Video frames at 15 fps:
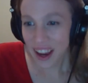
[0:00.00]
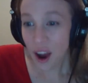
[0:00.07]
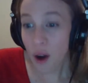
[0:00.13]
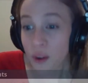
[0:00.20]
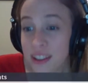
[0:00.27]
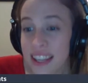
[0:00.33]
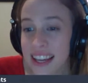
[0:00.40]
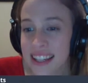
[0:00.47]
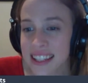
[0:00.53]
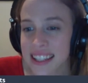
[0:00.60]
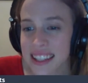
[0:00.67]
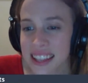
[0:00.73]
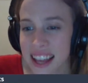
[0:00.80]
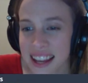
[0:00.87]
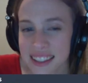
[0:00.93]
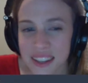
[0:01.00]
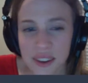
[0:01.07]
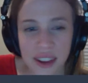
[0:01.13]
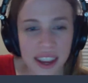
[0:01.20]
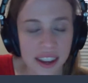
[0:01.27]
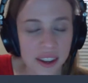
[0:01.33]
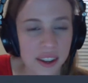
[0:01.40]
oh, second to the last.
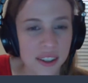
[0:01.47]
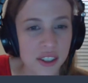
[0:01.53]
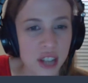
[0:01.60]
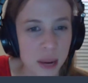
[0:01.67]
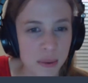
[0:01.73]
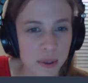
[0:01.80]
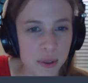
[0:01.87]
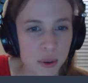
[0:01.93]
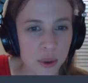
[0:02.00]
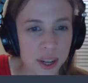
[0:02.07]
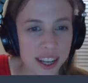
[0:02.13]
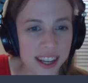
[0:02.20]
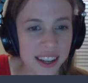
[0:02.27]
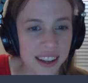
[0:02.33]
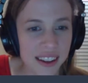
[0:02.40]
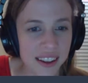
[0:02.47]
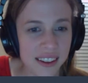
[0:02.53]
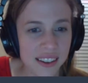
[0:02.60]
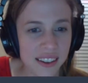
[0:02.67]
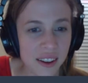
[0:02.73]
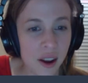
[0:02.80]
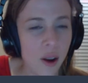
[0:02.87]
Okay, good. Chapters twenty.
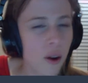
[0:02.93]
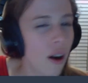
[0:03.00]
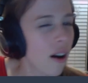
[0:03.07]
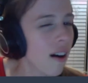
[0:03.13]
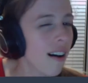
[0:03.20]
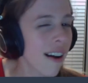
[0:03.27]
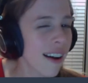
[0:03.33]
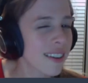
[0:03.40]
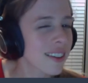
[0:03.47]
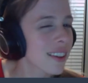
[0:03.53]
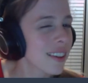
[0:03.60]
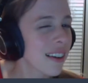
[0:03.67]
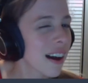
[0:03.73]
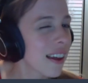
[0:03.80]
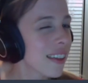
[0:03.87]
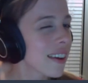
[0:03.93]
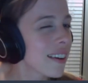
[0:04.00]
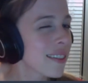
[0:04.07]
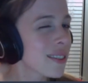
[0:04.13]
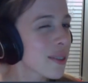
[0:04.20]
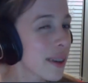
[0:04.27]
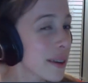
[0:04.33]
Oh, oh, actually, no. I think it
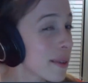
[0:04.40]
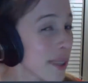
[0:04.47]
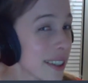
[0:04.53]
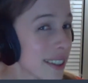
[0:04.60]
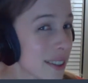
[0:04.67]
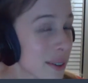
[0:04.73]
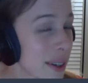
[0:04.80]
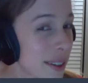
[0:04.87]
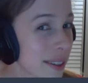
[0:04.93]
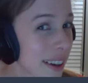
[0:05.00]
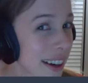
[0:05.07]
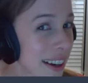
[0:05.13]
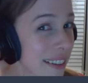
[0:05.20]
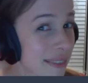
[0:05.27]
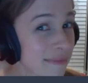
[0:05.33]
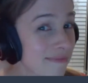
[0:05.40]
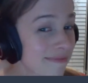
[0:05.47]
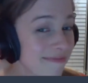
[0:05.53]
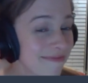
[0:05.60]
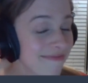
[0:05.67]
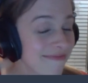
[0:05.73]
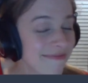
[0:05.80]
was twenty-one to twenty-five.
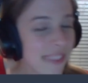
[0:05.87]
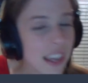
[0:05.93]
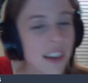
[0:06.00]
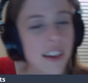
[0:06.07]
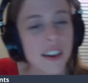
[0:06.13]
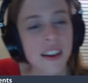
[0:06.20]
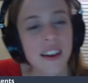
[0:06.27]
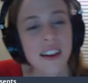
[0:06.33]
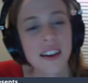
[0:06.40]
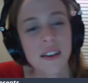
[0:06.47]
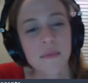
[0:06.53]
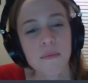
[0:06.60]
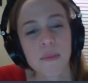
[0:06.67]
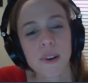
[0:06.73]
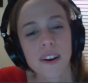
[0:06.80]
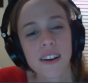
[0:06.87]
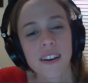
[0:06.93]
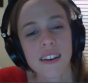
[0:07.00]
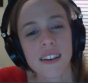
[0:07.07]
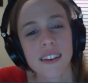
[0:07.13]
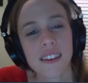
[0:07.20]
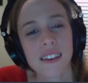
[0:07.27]
Mm,
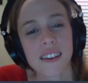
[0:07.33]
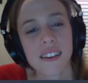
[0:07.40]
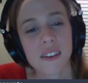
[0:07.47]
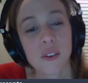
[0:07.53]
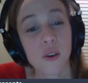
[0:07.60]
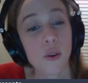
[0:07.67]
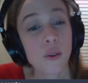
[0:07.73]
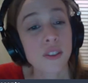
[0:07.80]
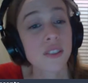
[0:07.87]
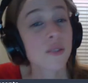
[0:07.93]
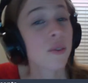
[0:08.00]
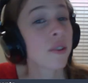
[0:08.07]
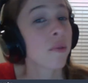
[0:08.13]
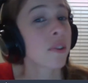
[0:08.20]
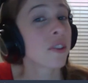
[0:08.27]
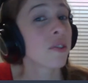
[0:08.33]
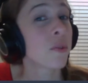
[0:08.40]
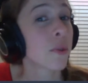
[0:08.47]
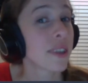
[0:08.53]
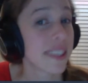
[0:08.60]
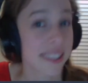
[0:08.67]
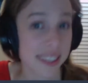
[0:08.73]
but or was it 21 to
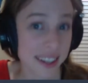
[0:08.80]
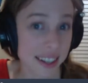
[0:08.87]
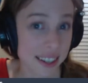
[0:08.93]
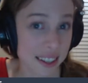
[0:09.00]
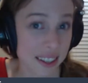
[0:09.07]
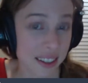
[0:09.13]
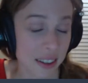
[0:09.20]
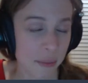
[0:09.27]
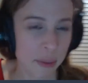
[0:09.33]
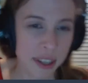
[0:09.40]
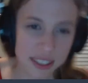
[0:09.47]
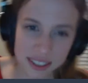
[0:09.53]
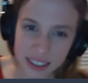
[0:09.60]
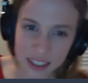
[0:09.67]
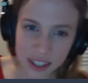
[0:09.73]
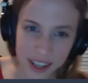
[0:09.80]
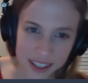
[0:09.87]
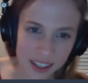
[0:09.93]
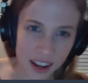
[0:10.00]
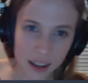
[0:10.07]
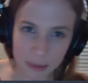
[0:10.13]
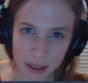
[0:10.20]
26? Because didn't you guys
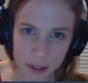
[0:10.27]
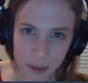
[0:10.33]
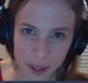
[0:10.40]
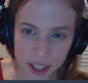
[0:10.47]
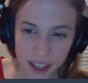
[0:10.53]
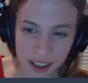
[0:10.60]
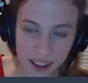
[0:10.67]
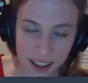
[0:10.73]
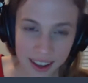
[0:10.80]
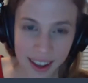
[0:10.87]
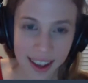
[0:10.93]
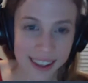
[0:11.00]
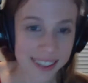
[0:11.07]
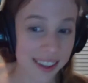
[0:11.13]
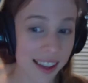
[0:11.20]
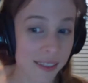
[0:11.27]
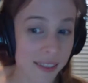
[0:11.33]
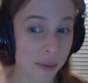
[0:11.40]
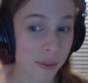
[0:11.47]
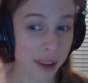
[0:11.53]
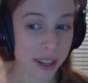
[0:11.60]
talk about 20? Now, I still haven't read